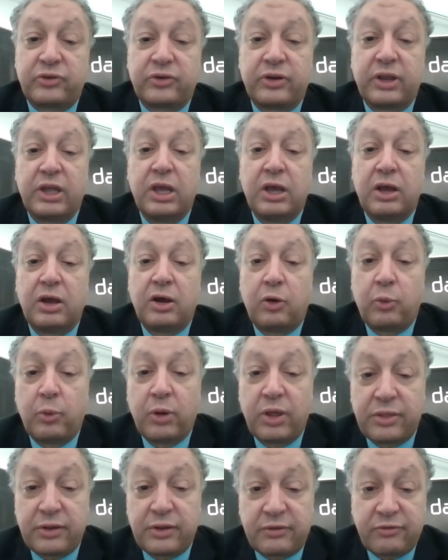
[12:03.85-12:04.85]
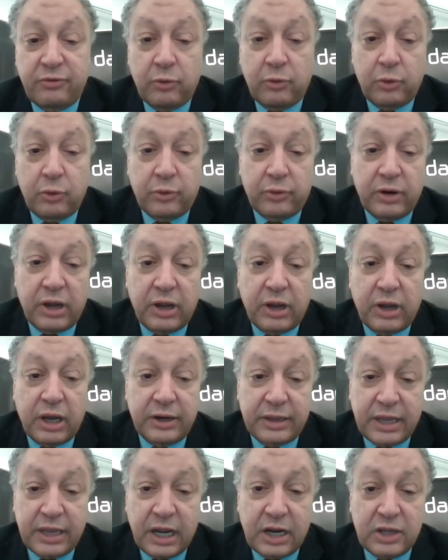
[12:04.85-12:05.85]
whether for
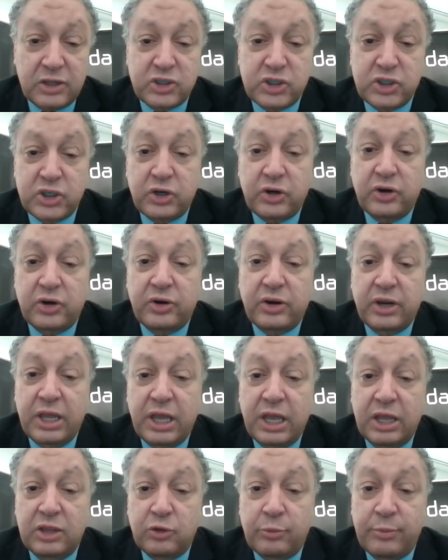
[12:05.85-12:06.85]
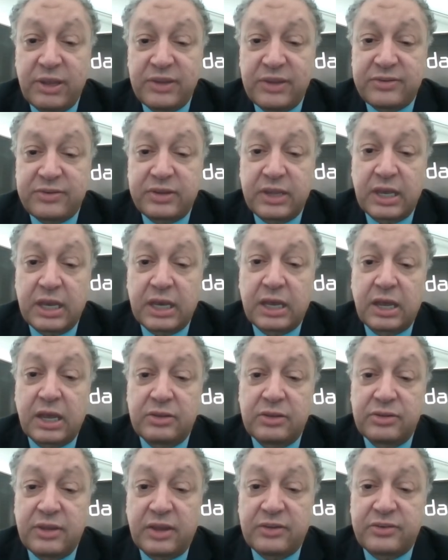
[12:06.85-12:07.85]
agriculture, domestic, industrial
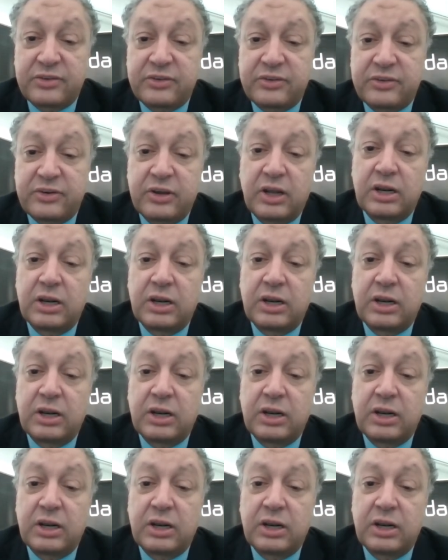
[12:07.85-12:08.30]
needs.